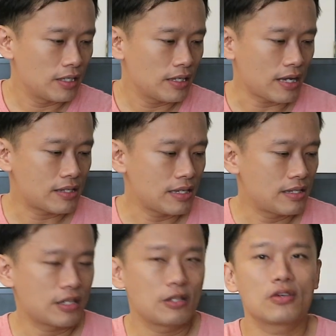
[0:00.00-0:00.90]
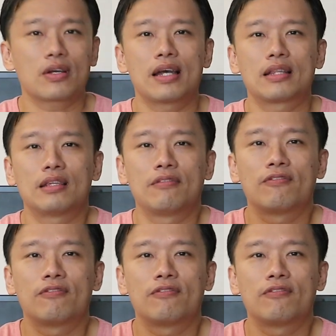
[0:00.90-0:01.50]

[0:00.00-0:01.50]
Next, let's take a look at the